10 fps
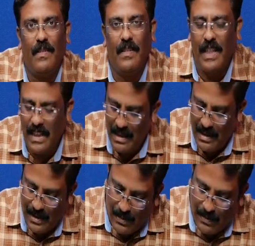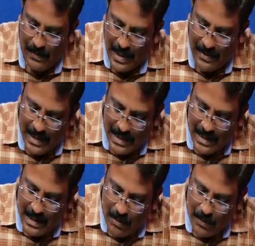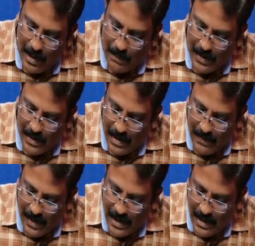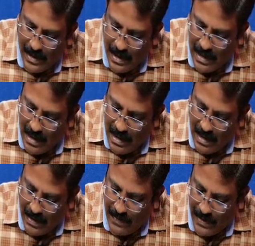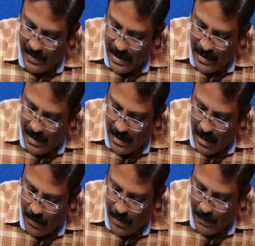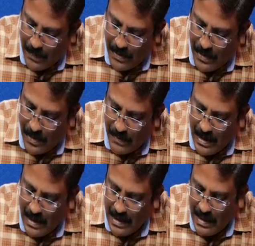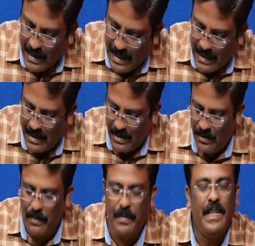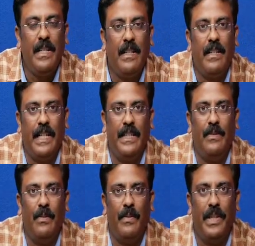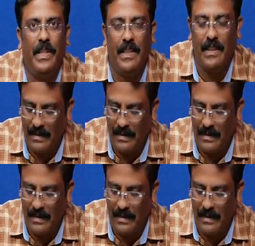right? So we have seen that how to represent the vertices, and we have seen that how to represent our edges to be write it over here.